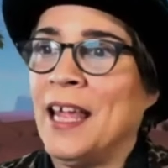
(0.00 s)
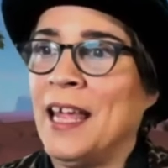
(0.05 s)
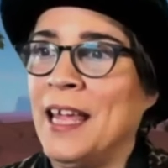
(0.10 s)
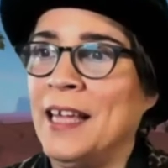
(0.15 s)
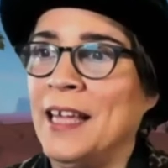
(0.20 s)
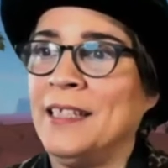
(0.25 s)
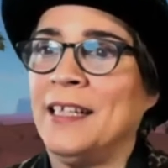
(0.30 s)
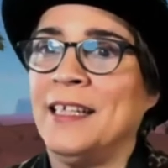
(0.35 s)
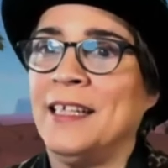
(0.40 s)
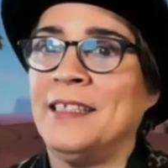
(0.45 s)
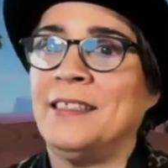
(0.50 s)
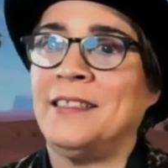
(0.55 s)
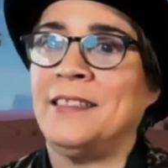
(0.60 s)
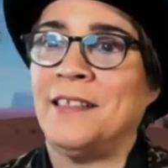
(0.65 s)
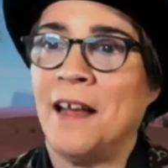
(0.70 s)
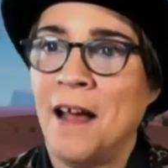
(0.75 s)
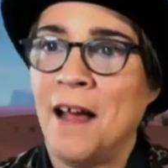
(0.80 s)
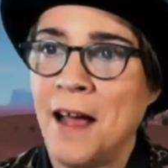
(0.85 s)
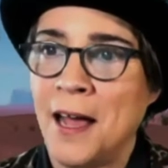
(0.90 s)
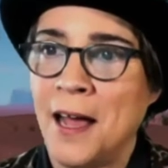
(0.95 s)
it is
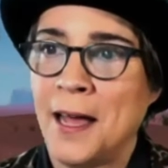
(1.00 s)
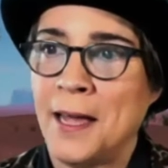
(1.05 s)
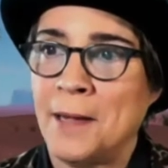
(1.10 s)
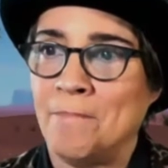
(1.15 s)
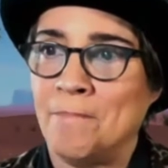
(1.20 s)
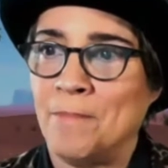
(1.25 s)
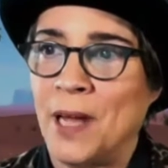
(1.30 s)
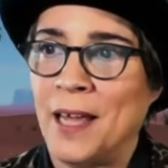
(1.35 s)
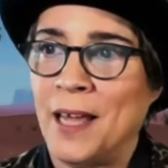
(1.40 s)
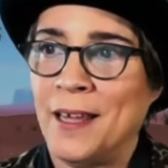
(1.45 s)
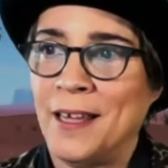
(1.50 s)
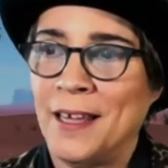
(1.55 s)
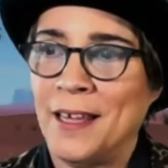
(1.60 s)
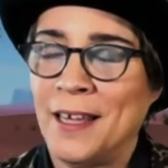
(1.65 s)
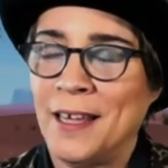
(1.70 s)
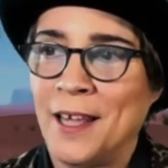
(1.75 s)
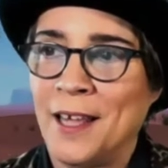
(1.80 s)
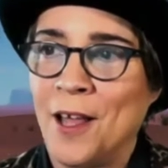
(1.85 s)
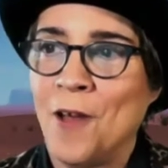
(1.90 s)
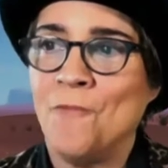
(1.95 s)
time
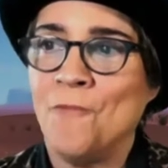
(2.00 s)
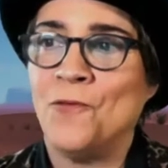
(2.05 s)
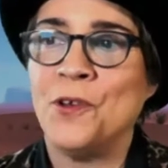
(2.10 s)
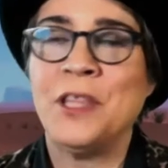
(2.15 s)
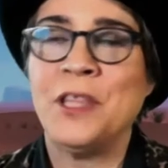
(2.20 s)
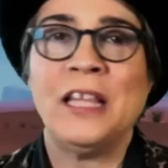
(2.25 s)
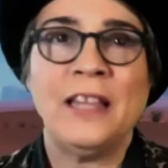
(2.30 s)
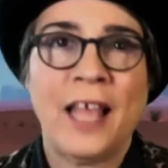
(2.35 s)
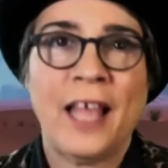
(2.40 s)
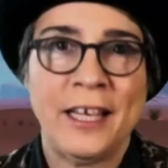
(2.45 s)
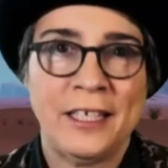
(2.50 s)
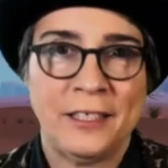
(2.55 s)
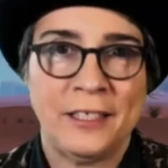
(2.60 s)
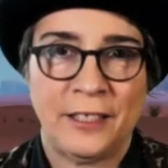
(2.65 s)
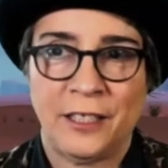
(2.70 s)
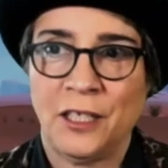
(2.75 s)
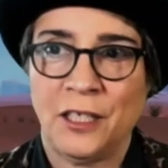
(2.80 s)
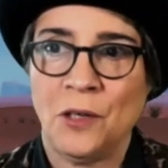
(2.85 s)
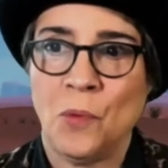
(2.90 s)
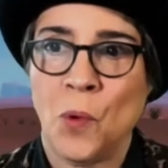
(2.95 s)
for the
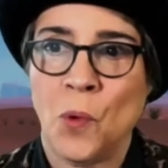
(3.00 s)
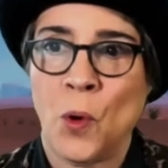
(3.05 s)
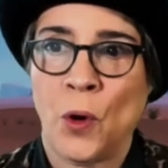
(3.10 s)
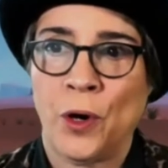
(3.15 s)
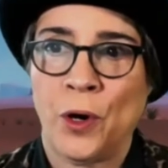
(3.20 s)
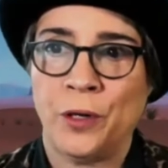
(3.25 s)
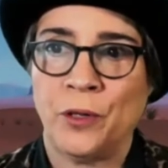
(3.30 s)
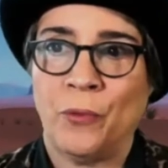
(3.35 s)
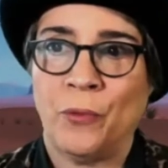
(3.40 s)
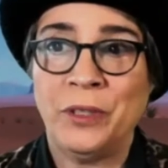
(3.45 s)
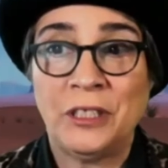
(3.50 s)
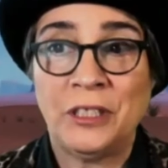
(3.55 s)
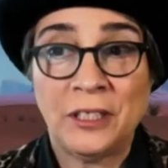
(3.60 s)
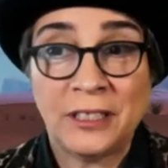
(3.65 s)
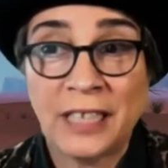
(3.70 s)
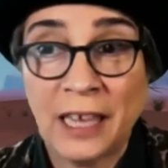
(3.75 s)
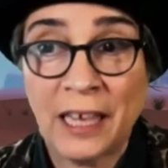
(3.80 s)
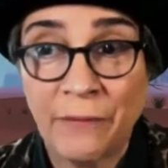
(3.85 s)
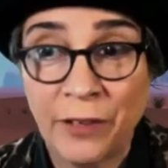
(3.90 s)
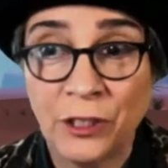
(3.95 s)
Legacy Award, which is
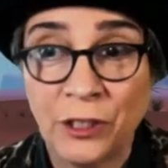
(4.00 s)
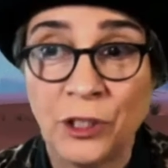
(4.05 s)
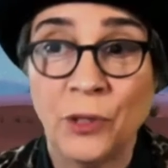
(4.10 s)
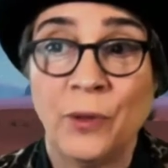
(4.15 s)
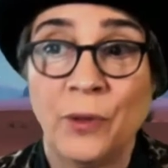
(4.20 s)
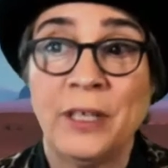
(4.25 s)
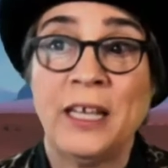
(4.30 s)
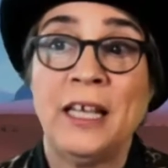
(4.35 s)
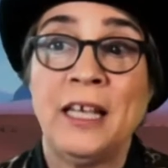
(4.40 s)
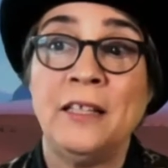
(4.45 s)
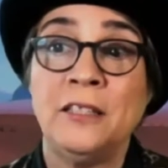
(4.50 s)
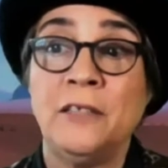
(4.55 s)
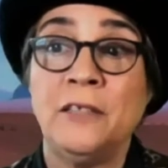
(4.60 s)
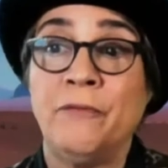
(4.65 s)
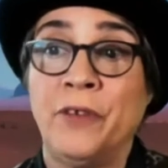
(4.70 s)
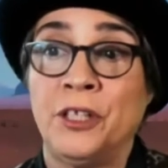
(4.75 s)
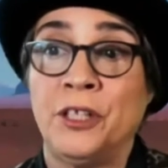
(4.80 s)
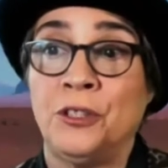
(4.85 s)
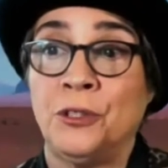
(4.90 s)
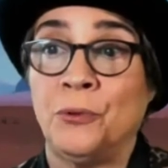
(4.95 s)
given to an
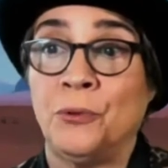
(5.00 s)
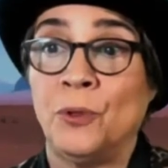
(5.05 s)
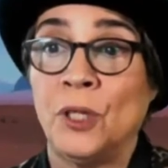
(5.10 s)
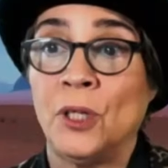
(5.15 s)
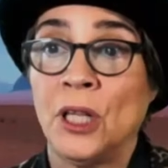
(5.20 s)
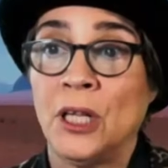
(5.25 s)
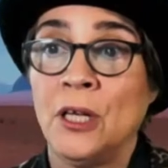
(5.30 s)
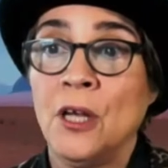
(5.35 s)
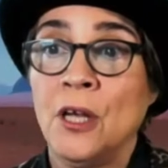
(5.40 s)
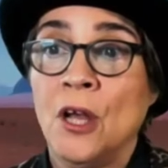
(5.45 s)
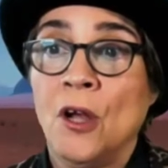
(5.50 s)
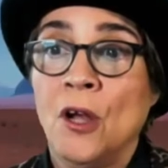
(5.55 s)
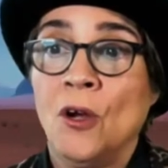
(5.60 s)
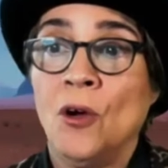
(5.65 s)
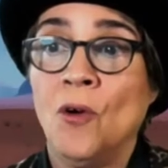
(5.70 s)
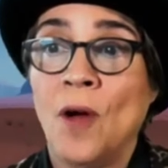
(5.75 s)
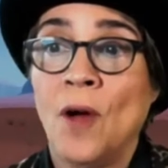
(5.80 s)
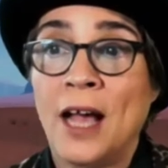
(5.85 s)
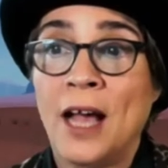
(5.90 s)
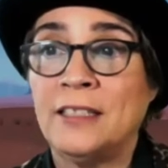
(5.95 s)
individual
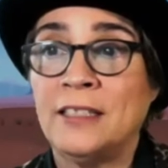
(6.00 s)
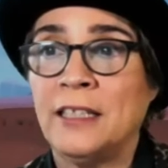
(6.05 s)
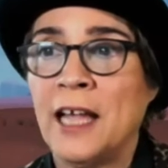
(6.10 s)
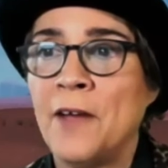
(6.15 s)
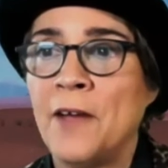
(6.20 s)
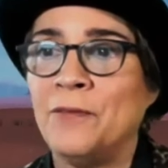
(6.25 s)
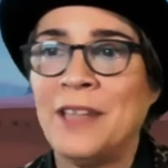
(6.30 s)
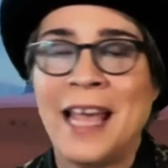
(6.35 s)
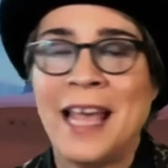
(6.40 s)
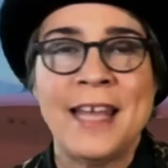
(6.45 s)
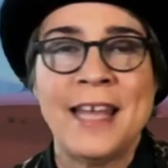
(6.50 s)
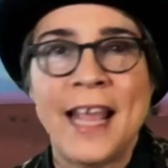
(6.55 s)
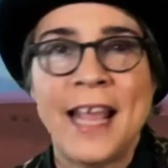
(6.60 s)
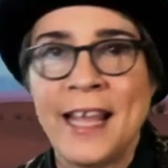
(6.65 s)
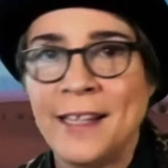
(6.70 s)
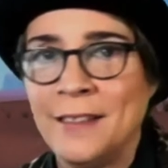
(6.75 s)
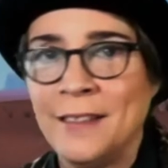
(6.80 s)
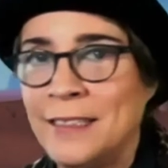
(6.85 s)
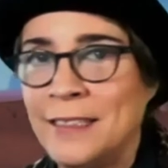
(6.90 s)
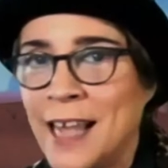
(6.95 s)
who has left an
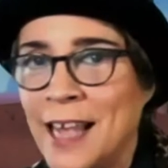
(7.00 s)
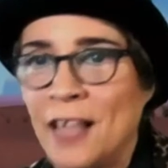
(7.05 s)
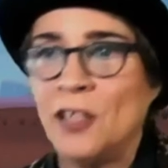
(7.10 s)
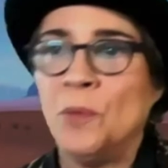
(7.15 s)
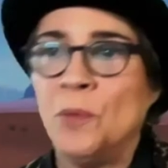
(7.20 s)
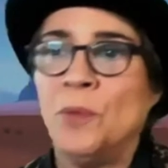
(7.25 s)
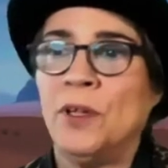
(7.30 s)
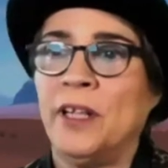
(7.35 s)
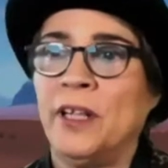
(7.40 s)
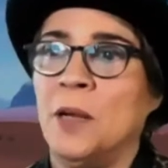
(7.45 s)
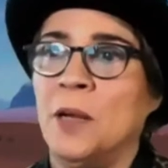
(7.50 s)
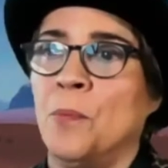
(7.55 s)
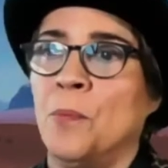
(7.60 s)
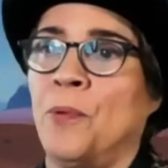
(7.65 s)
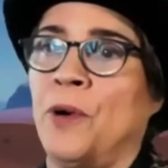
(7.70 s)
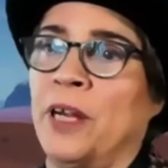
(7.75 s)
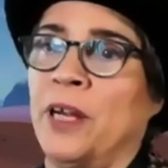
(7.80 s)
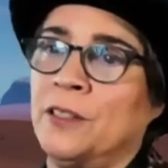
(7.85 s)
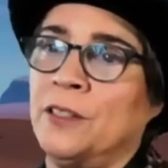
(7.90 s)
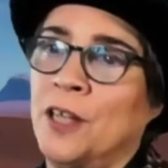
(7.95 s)
indelible
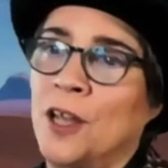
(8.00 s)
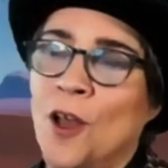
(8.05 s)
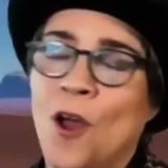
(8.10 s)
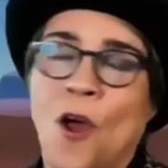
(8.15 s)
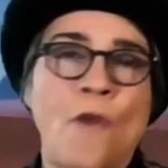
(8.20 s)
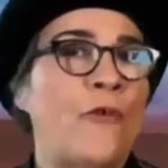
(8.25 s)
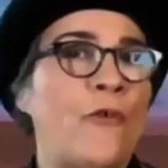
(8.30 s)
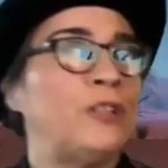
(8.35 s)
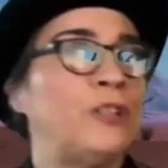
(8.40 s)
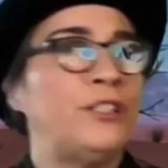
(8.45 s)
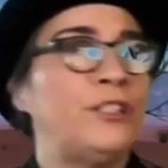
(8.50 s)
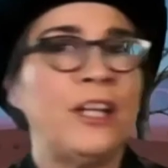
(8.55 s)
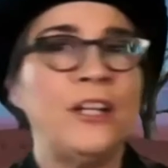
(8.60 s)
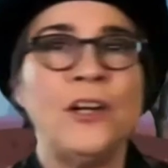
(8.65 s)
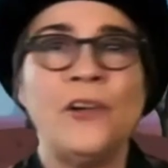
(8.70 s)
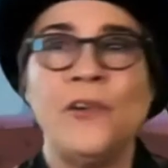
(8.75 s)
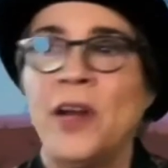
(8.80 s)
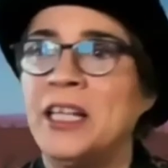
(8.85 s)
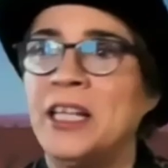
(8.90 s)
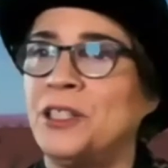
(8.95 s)
imprint for
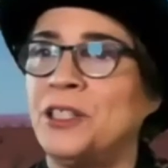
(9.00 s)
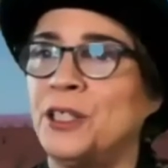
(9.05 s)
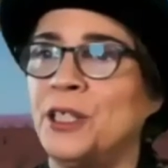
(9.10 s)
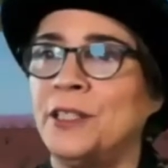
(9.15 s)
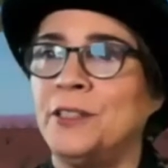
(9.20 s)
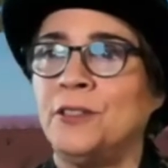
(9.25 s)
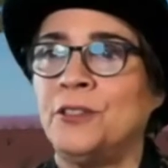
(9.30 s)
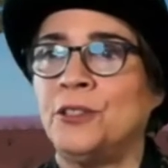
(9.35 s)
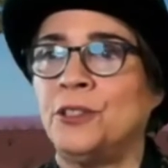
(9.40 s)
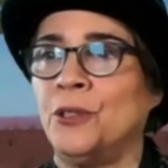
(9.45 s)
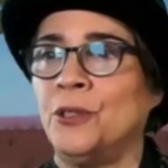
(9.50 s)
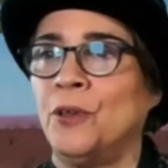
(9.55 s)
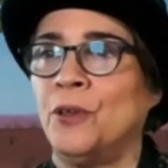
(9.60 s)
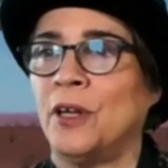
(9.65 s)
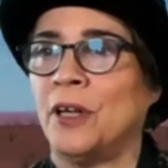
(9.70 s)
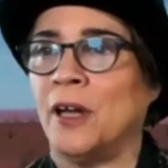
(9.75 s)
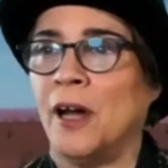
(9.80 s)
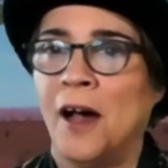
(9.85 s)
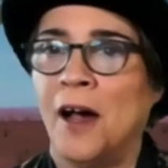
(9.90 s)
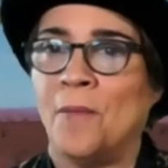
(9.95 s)
generations
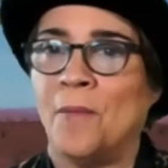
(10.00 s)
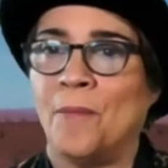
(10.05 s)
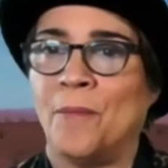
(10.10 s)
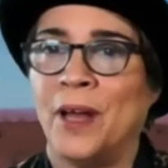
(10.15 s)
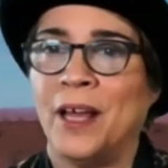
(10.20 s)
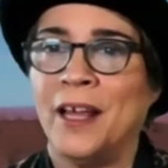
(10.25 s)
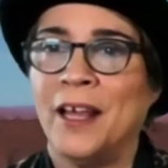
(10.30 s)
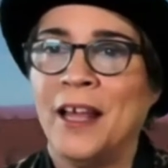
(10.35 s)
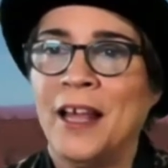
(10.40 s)
to come.